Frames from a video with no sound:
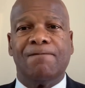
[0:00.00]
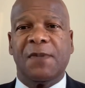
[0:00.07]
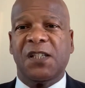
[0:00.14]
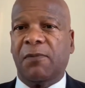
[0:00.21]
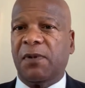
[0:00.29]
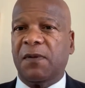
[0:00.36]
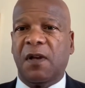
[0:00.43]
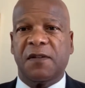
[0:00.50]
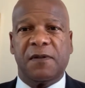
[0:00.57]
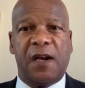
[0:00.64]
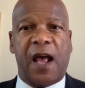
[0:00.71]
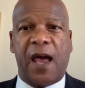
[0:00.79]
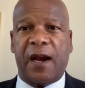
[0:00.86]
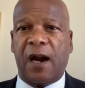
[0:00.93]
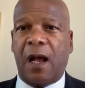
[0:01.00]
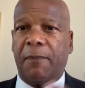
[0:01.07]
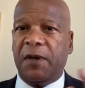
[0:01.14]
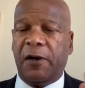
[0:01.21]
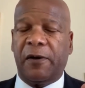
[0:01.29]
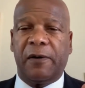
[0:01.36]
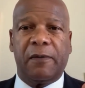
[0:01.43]
Something doesn't add up
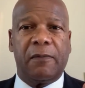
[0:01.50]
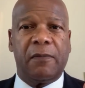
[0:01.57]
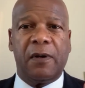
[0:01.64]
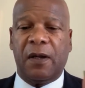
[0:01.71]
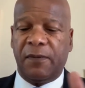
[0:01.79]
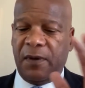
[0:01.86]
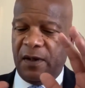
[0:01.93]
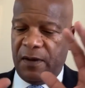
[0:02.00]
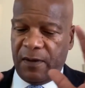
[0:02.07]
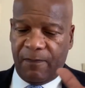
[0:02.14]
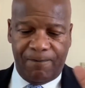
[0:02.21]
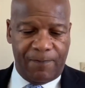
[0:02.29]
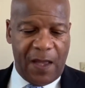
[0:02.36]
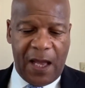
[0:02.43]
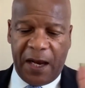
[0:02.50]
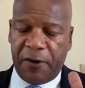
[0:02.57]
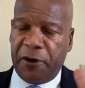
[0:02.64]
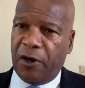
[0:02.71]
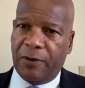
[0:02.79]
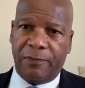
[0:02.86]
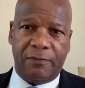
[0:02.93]
here. I don't
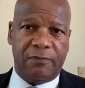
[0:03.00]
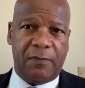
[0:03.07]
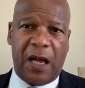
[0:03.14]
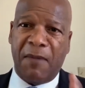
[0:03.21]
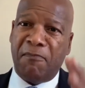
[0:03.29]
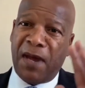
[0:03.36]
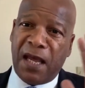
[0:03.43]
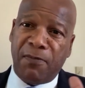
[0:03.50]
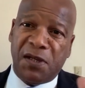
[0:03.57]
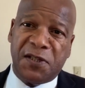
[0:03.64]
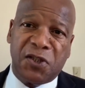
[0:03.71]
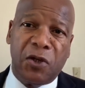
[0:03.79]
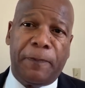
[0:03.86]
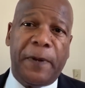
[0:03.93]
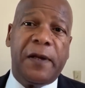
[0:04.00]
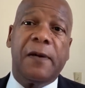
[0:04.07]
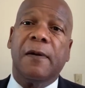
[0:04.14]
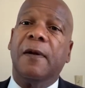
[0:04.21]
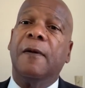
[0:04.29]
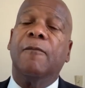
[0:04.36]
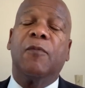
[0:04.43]
know. I may be stupid,
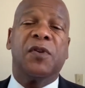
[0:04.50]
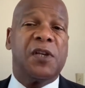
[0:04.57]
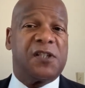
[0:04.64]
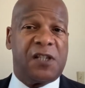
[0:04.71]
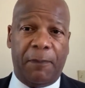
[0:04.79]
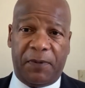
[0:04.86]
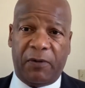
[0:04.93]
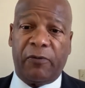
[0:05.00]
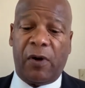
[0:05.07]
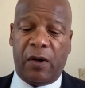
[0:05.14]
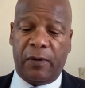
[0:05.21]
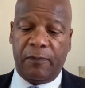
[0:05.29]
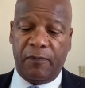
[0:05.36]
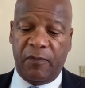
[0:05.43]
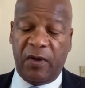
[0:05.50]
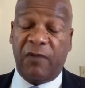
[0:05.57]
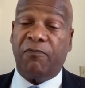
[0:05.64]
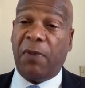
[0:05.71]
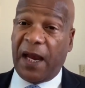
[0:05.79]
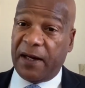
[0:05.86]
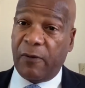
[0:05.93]
but there's something wrong. If
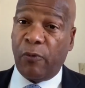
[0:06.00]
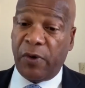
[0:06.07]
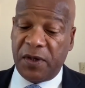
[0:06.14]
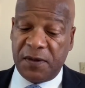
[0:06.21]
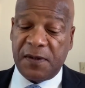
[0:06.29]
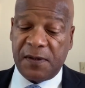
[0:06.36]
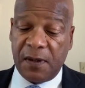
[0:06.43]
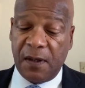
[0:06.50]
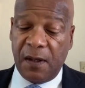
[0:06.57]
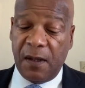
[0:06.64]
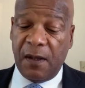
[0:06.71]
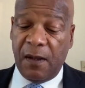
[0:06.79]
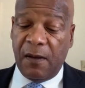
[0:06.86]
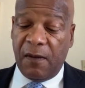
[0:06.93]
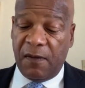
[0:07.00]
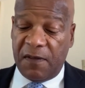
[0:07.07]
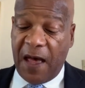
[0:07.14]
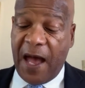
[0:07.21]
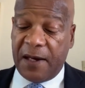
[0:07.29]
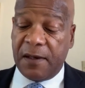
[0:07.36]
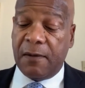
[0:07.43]
Biden wins,
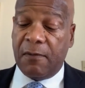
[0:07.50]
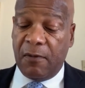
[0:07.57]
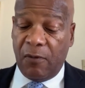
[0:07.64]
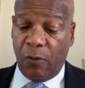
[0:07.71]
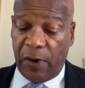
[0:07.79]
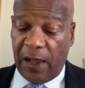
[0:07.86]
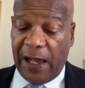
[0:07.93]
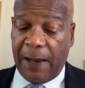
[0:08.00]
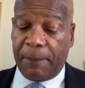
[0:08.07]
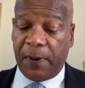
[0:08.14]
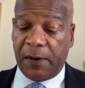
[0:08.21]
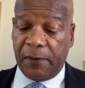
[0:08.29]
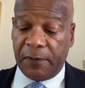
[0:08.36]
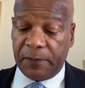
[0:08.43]
that will happen.